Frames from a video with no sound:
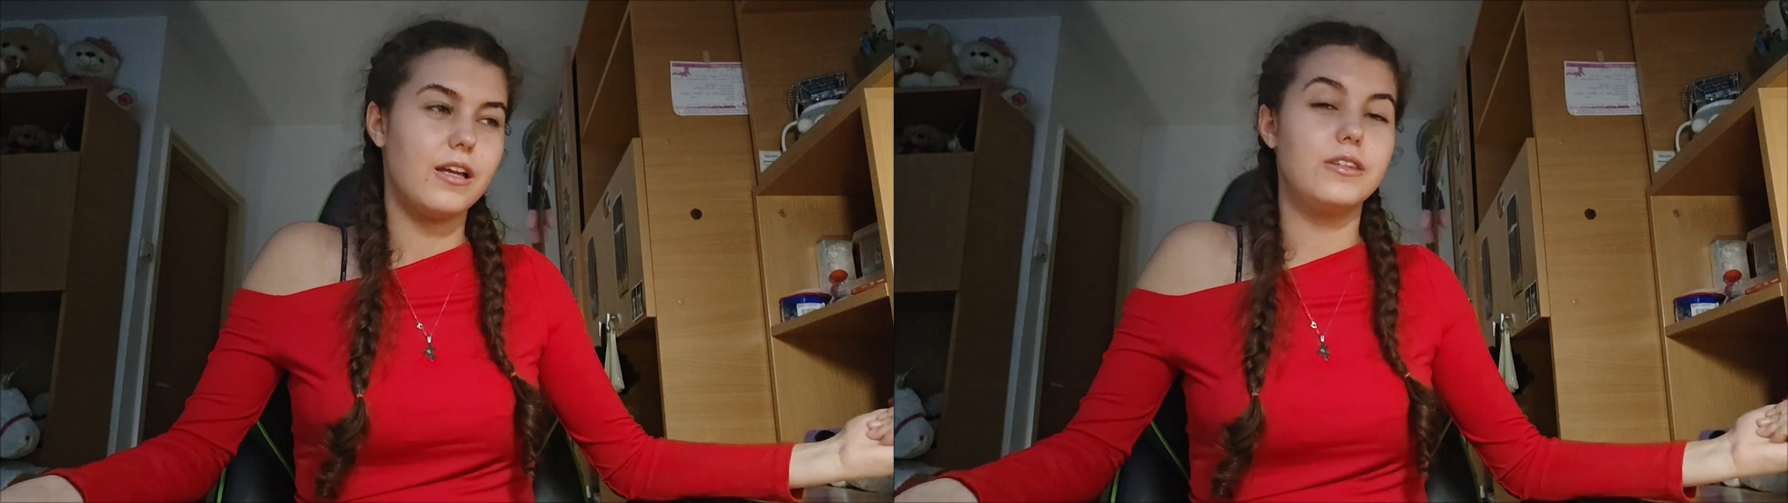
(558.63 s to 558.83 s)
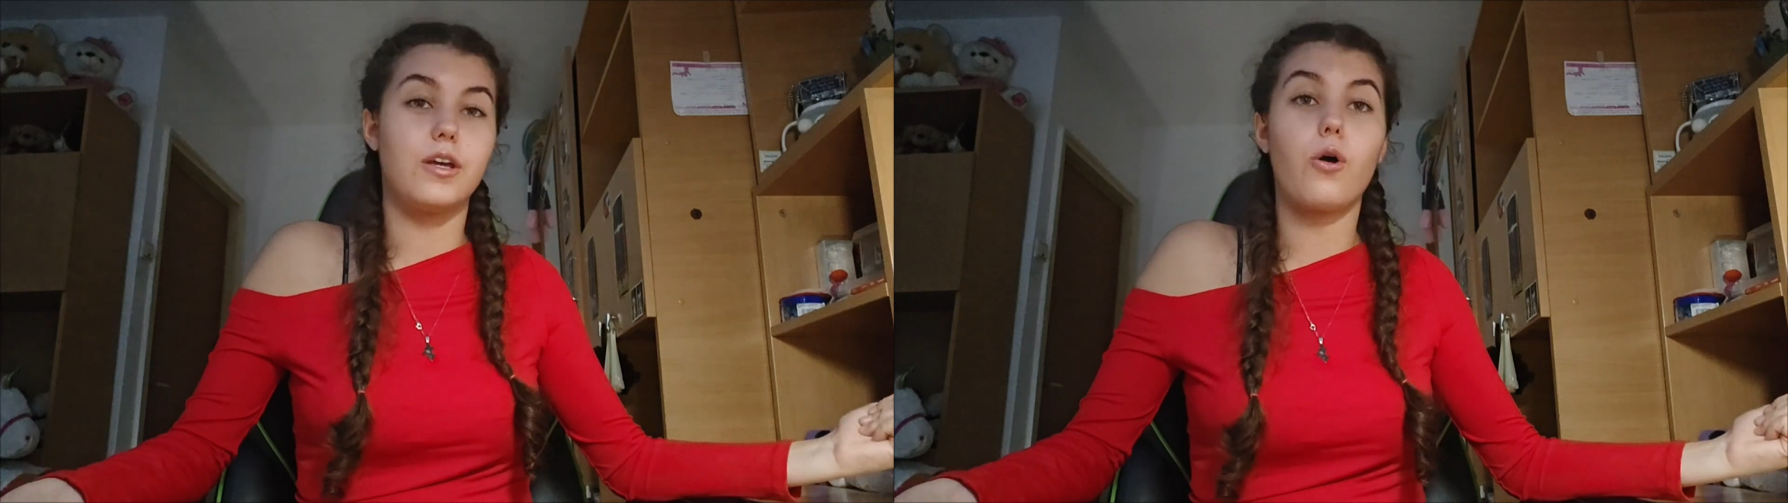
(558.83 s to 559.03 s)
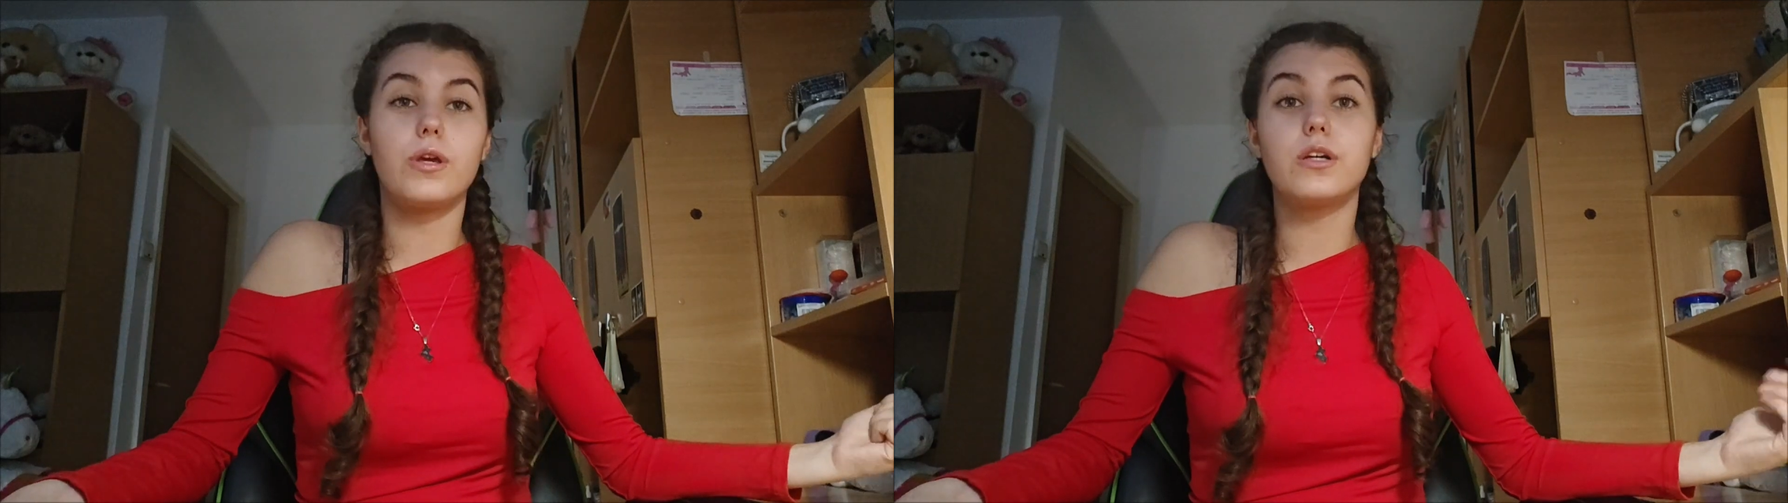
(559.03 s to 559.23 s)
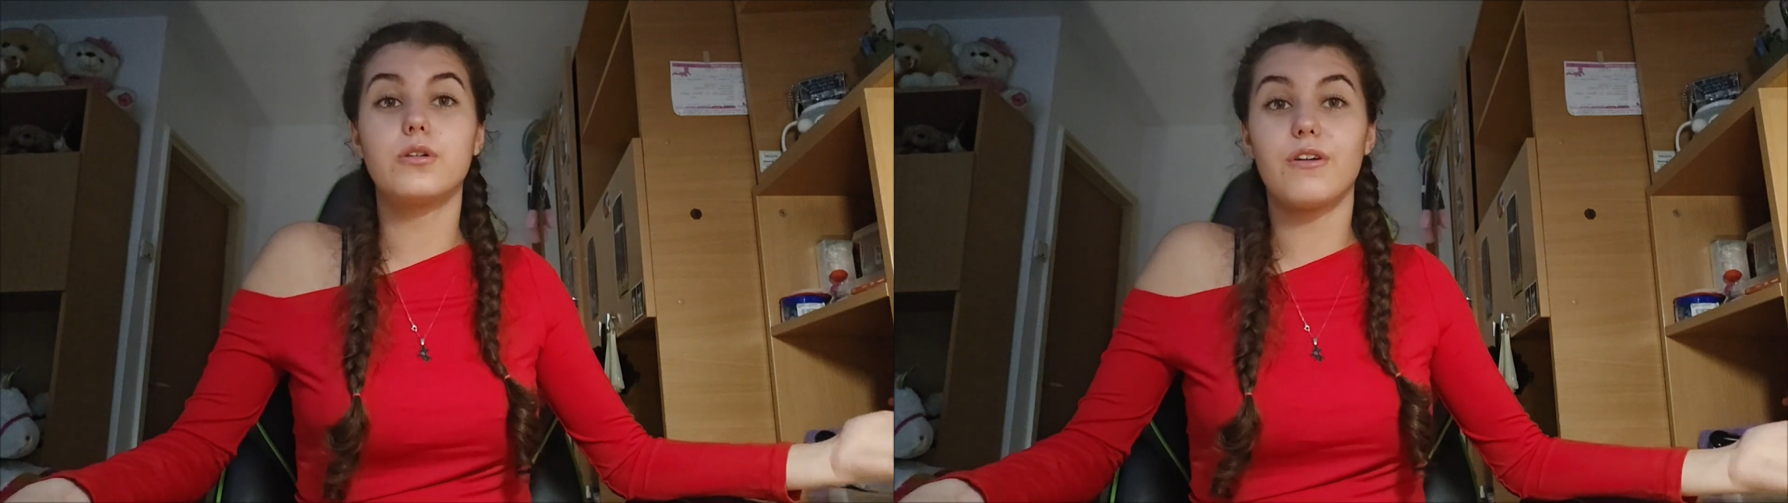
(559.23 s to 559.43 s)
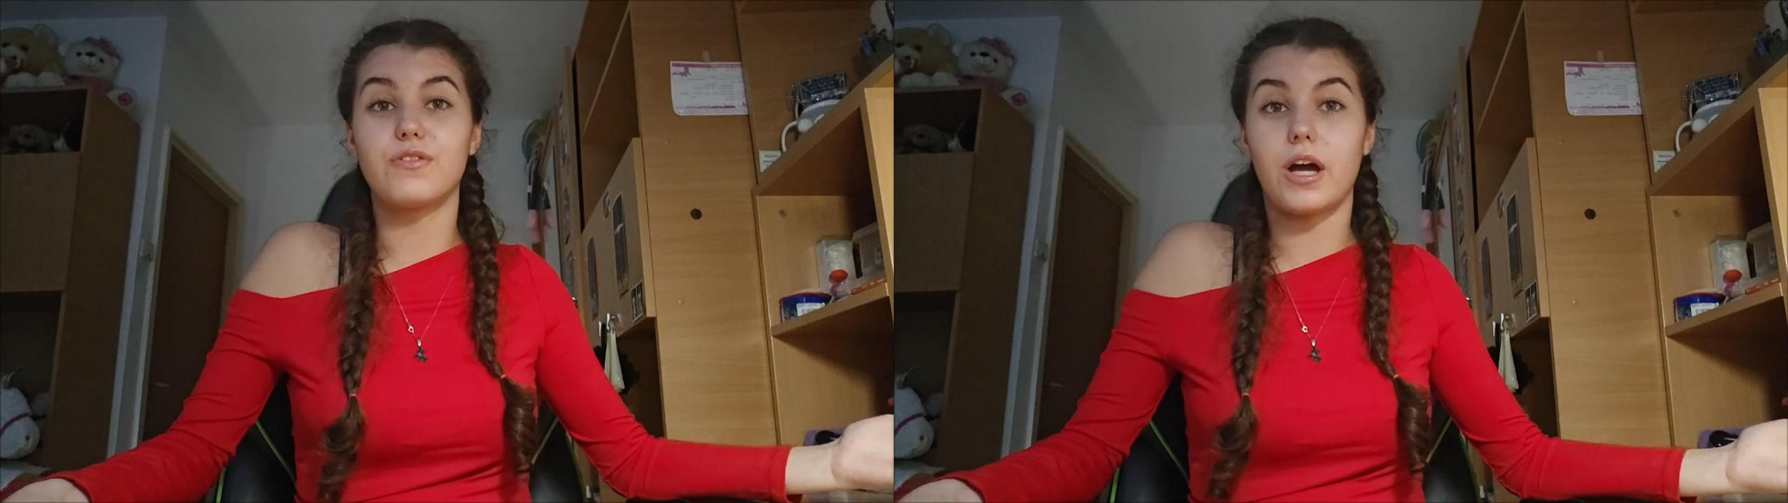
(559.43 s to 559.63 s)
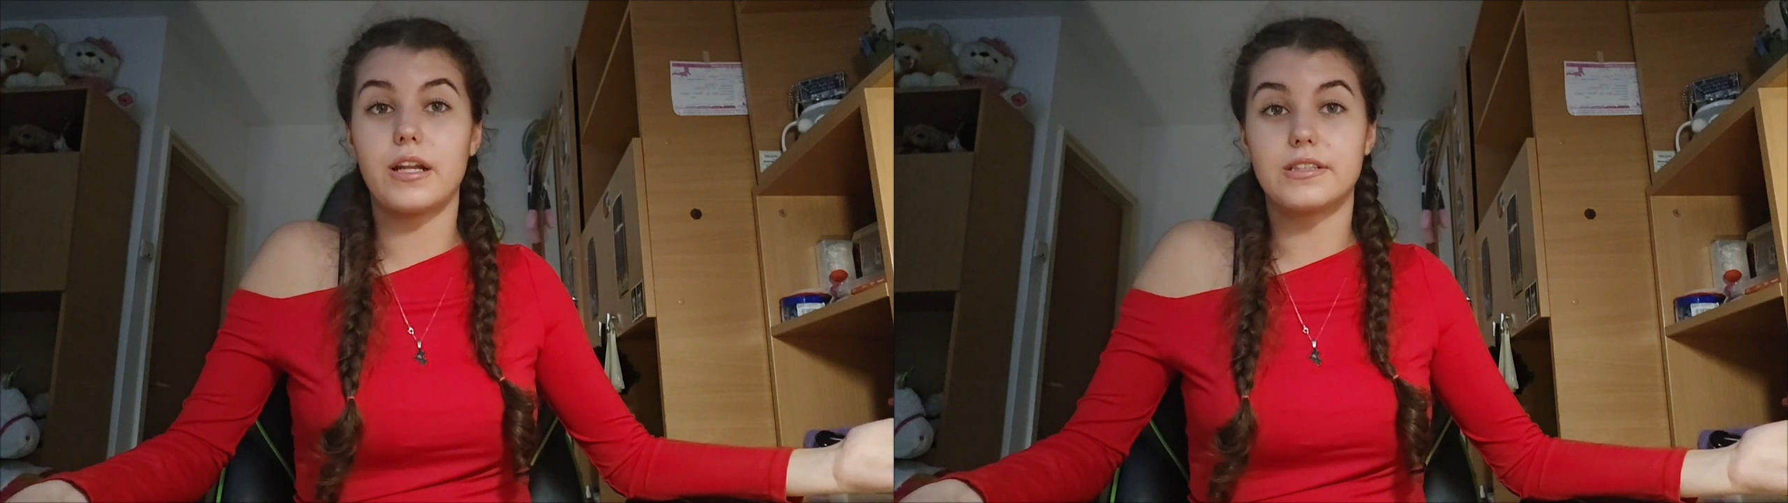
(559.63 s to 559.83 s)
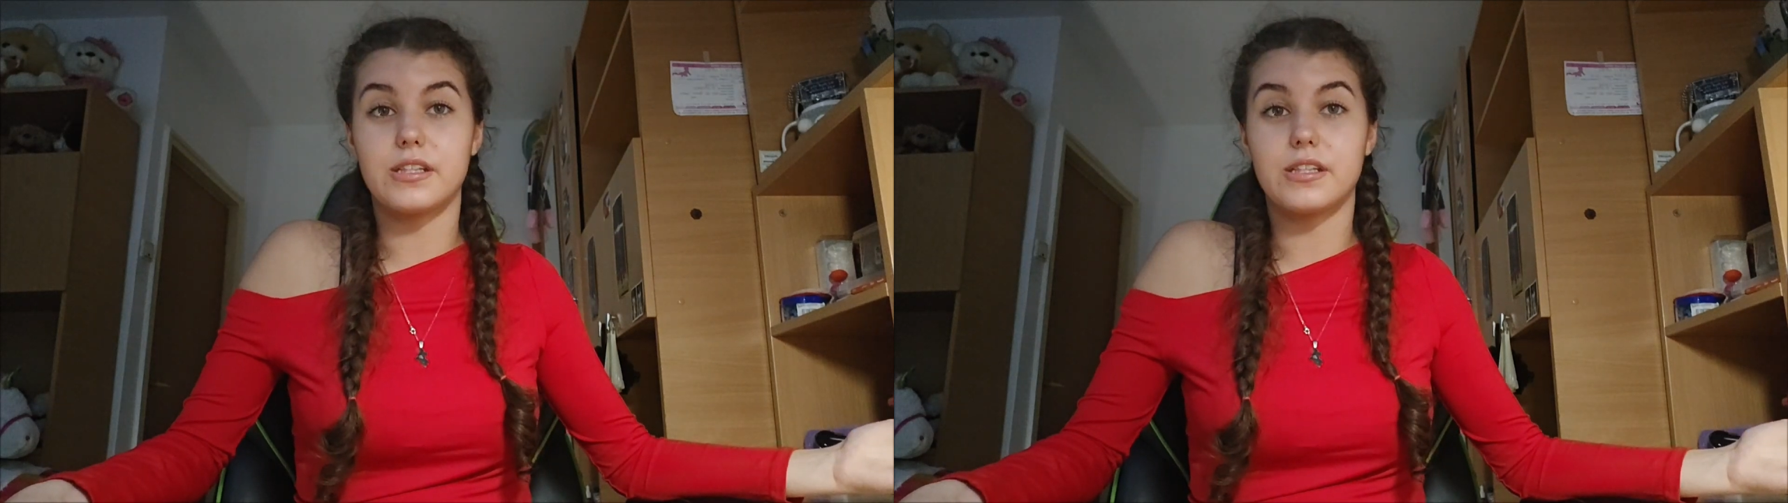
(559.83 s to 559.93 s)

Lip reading: Though he could have done